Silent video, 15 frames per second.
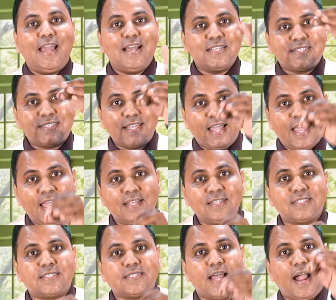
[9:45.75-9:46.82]
is
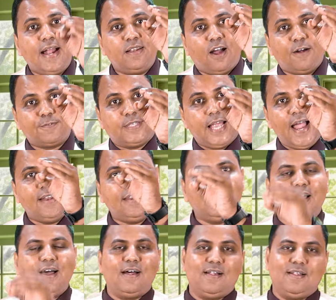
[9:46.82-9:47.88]
inside of
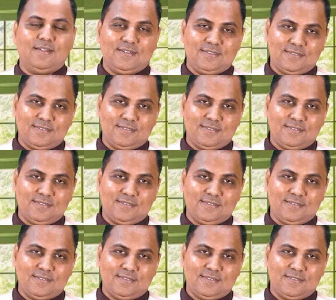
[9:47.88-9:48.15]
Daniel.